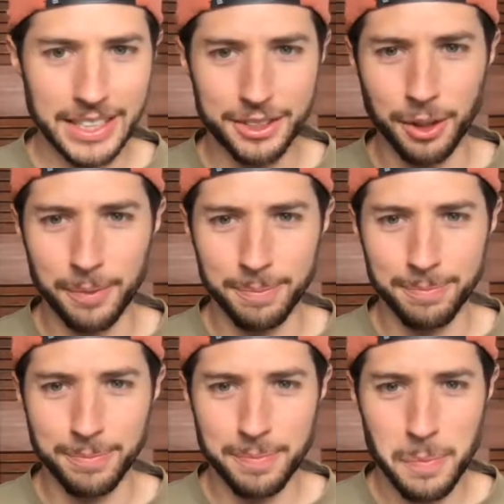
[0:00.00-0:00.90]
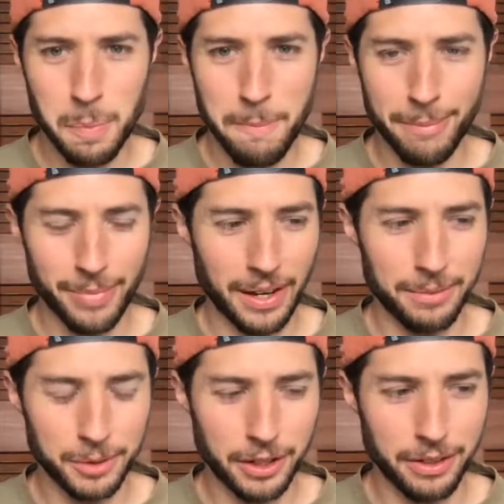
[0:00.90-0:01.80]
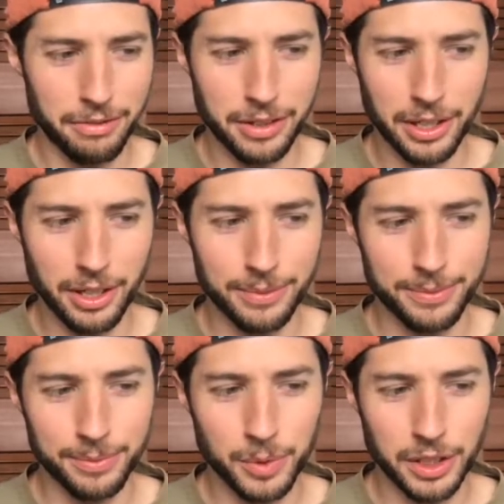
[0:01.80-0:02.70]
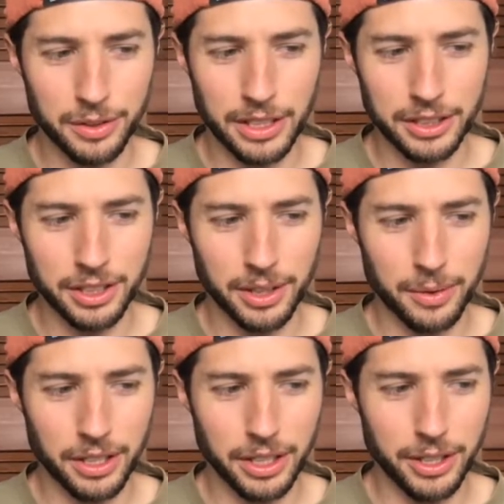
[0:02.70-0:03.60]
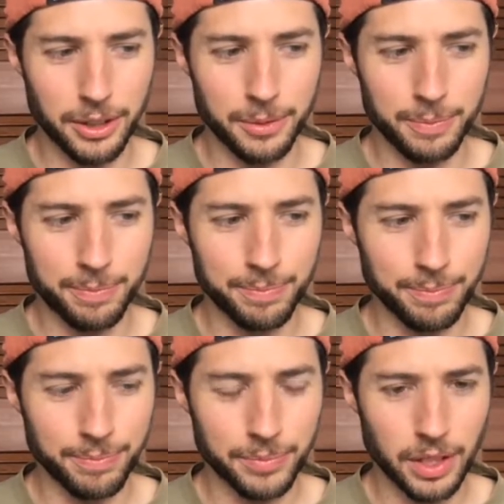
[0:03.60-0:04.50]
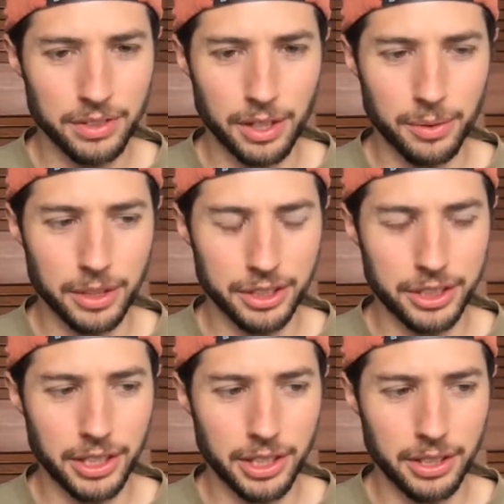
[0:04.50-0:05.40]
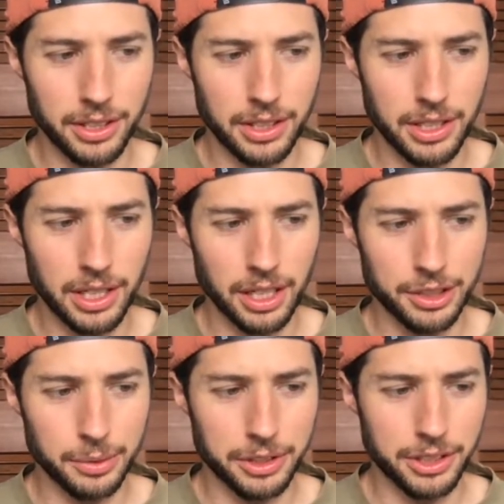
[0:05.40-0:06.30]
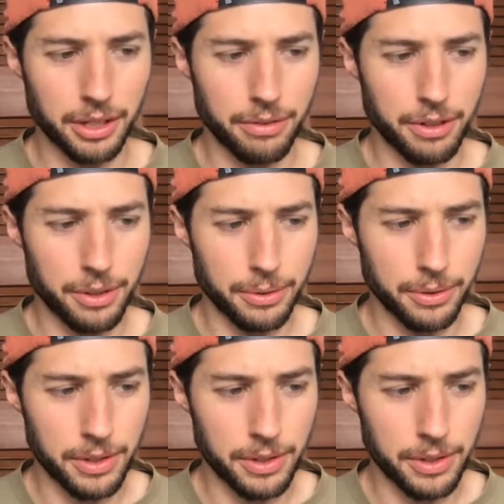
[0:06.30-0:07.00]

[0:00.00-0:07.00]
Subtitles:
So I'm trying to figure out what direction I want to go, because I don't want to share. I just want to share a few.